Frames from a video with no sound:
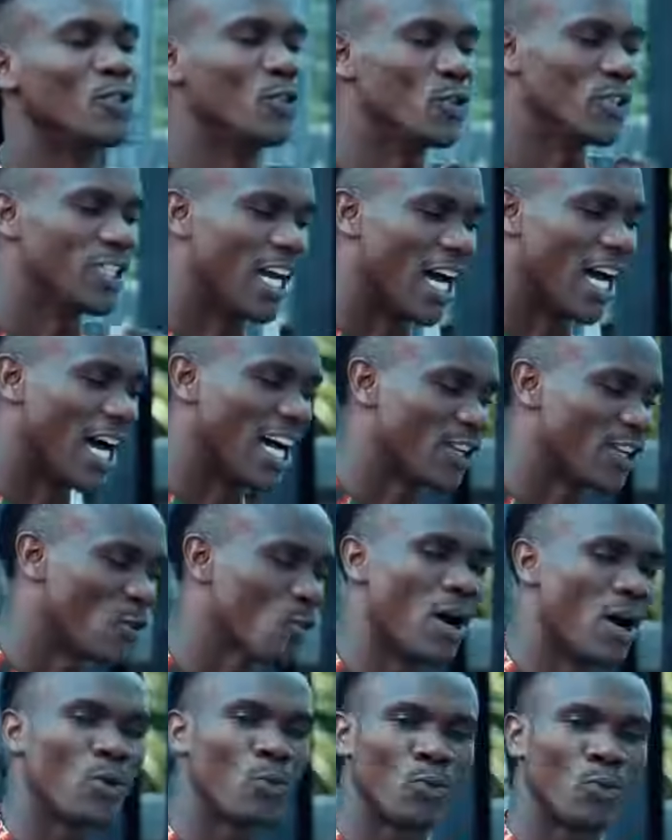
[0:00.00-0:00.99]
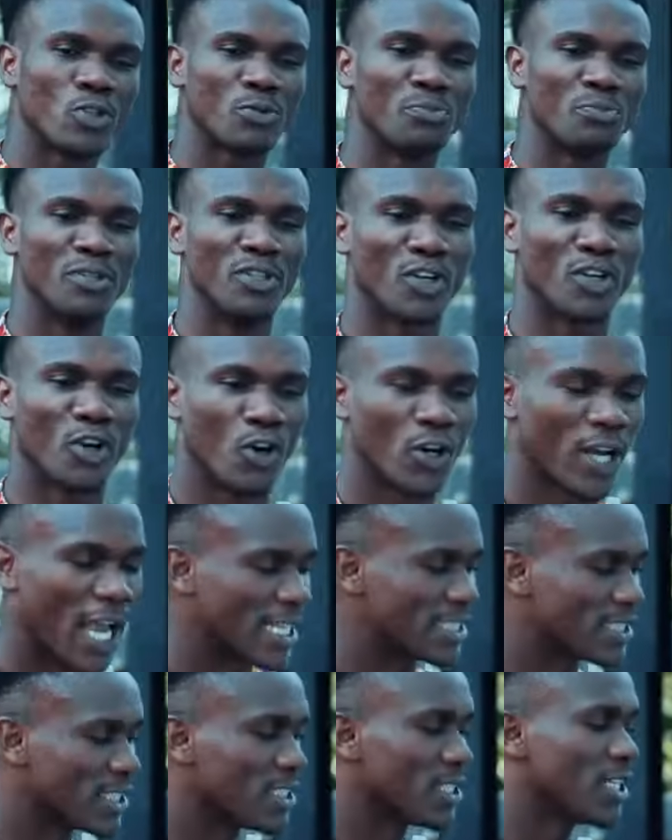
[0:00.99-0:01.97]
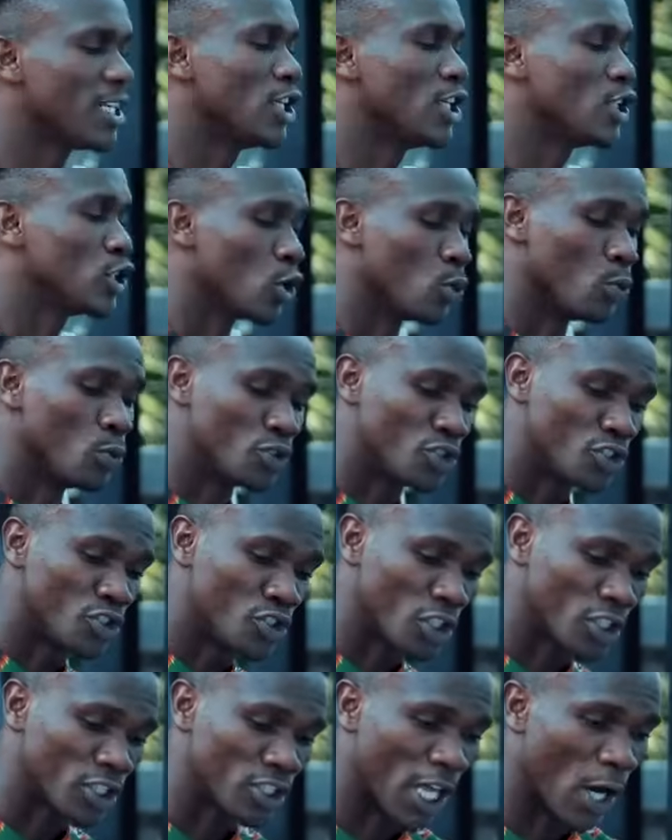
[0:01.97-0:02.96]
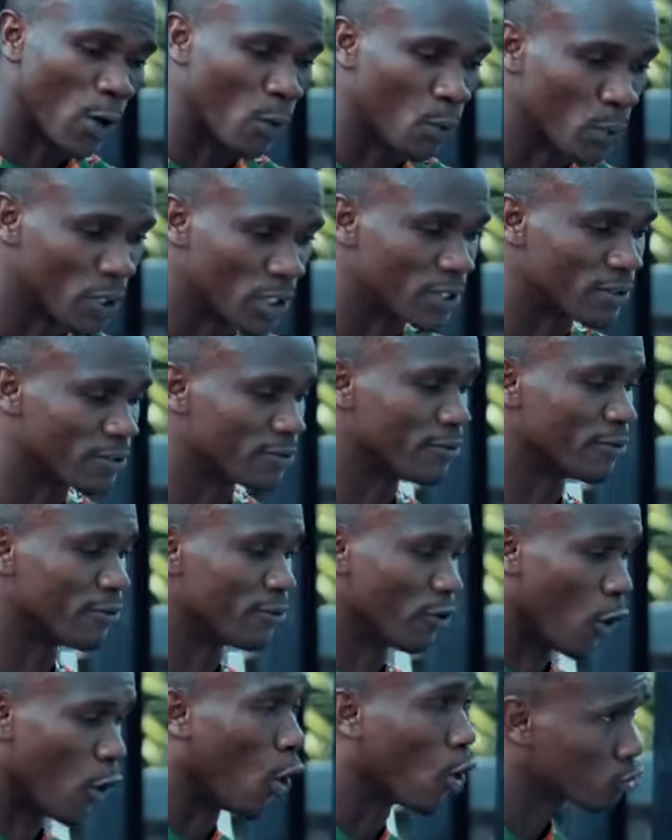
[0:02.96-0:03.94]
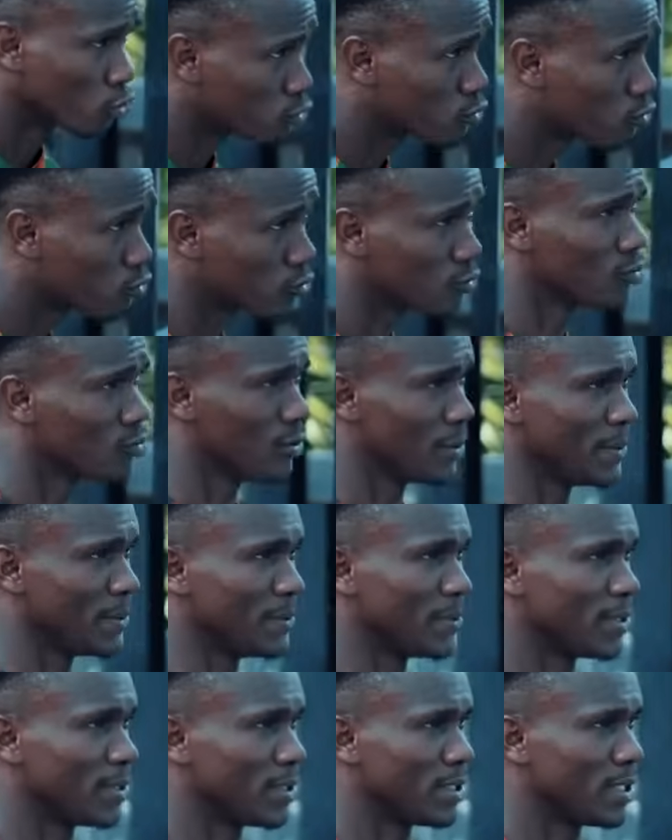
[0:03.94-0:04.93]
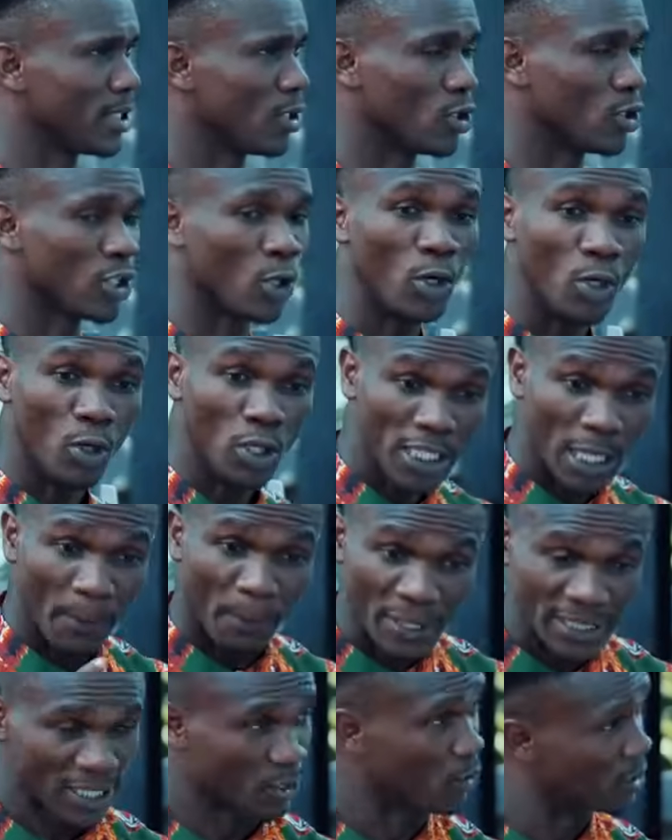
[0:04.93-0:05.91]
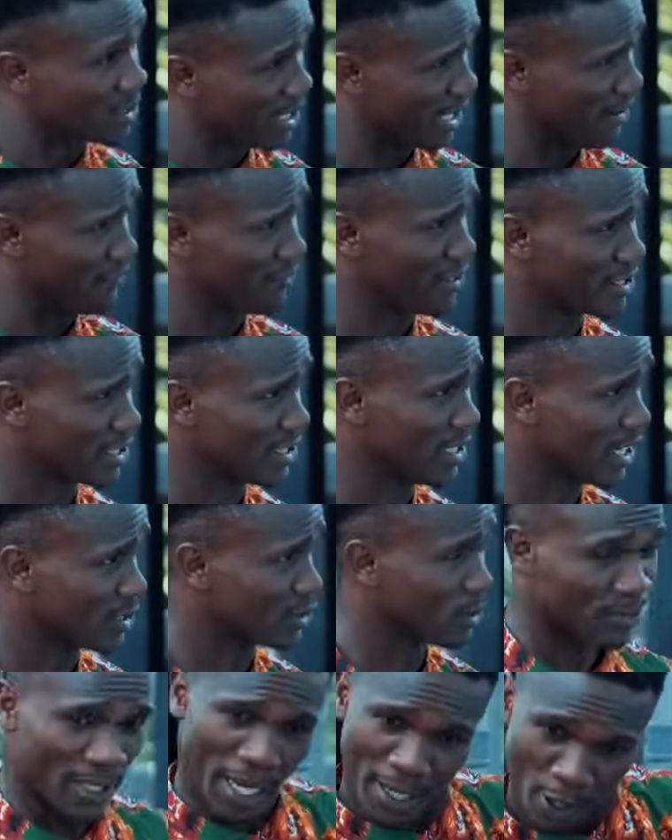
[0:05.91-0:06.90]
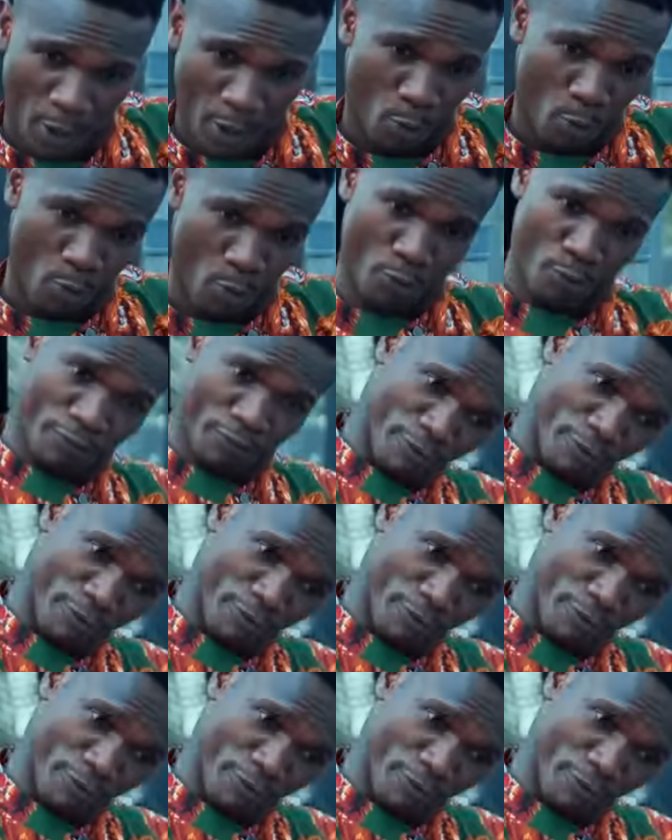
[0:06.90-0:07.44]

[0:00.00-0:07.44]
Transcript: No, nah, don't go and quote me wrong. I said they will shake their waist for us. Only the prince cannot see everything. Sometimes they will